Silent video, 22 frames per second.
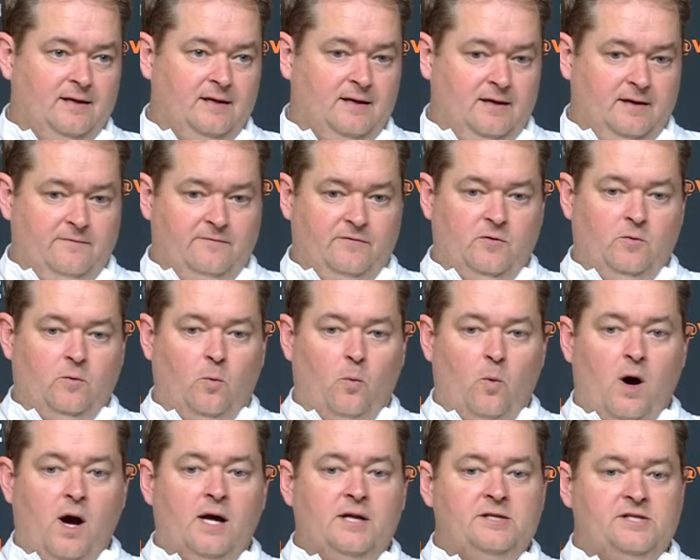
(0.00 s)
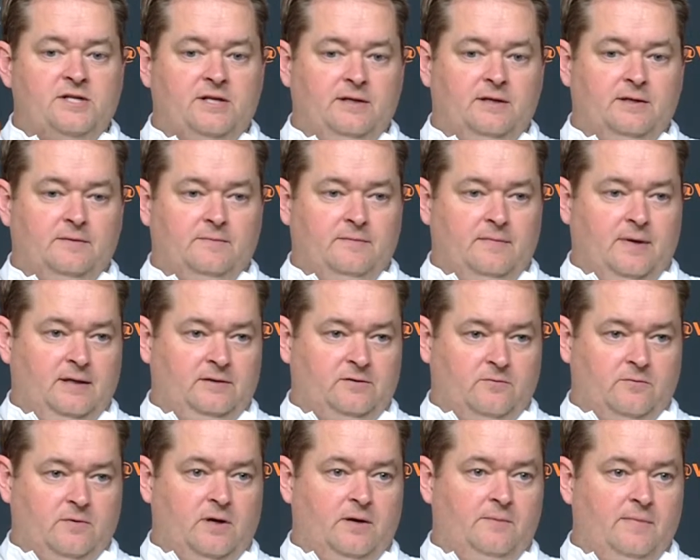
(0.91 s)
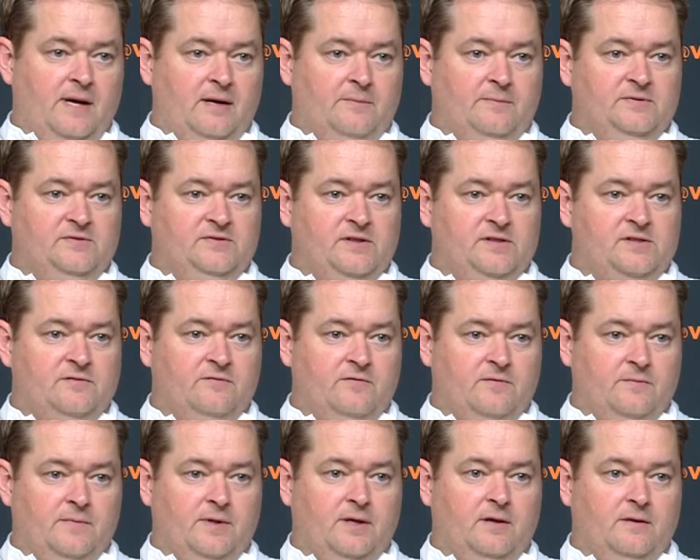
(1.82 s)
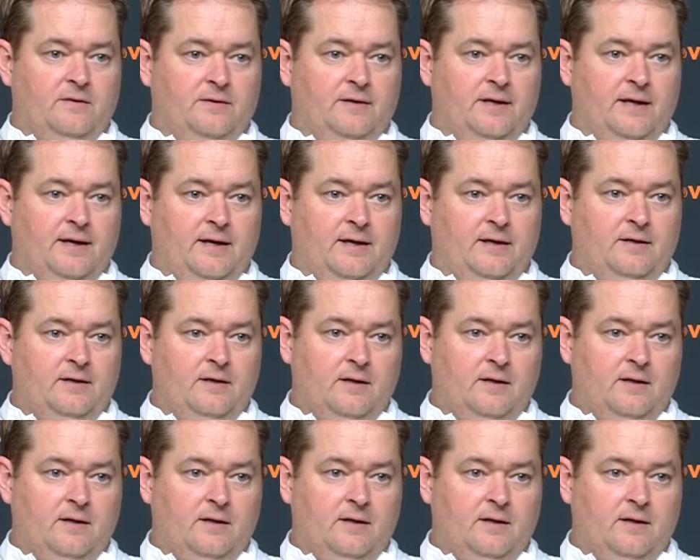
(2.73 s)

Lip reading: If you watch him at the running back position from the other day,